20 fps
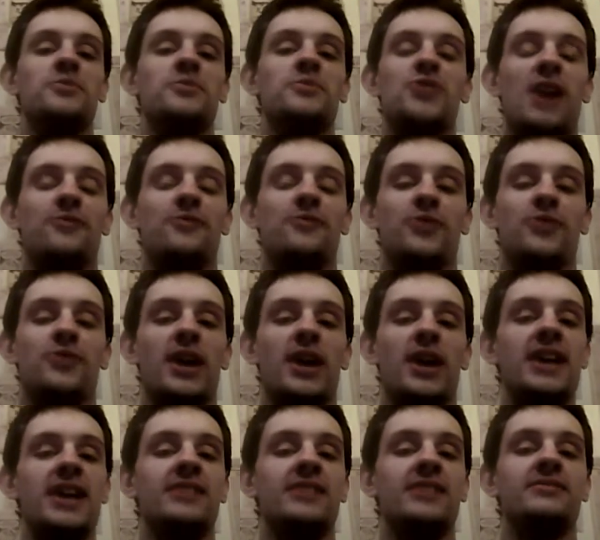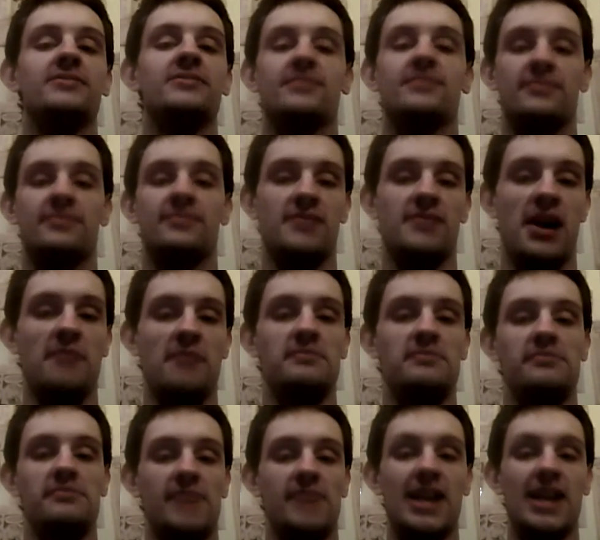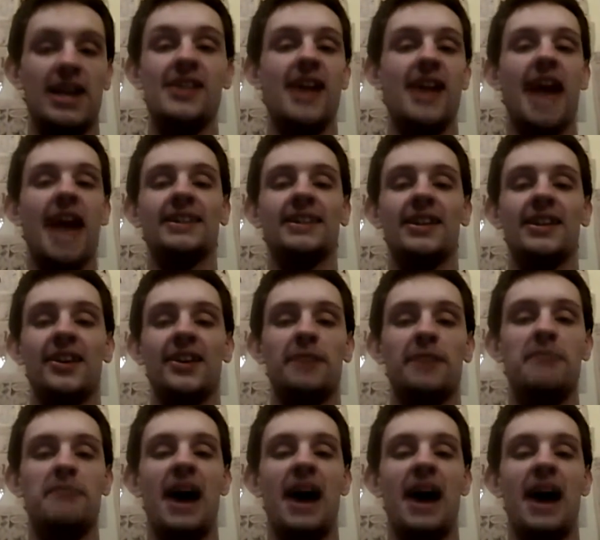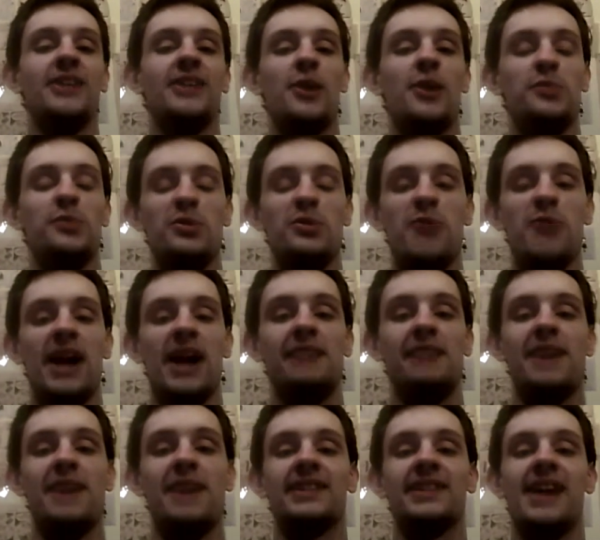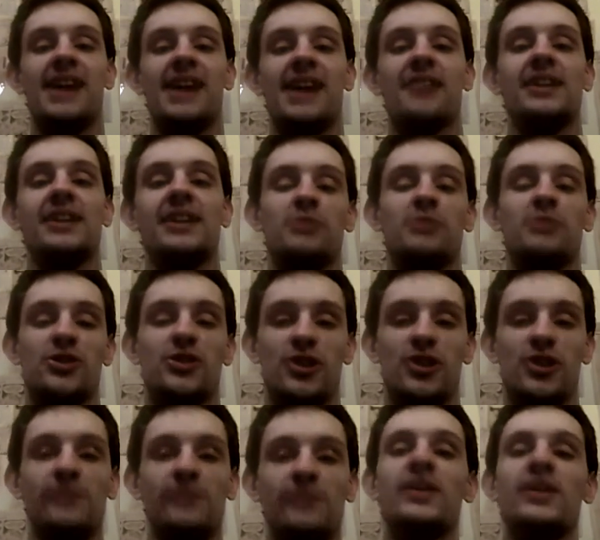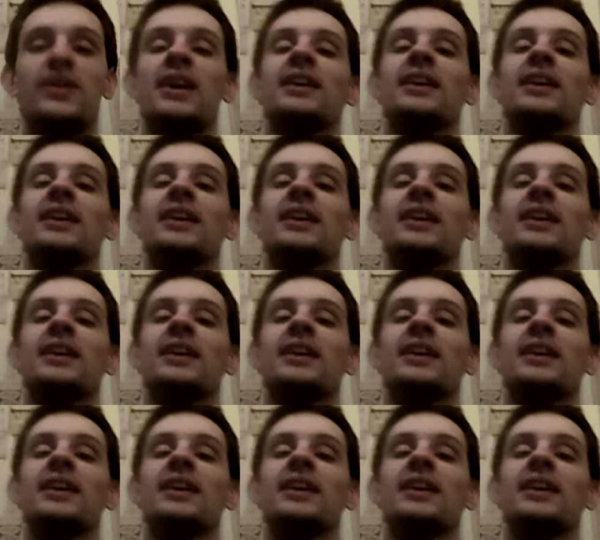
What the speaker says: Jeff Reed, he ended on a bad note. We ran him out of town as we should have.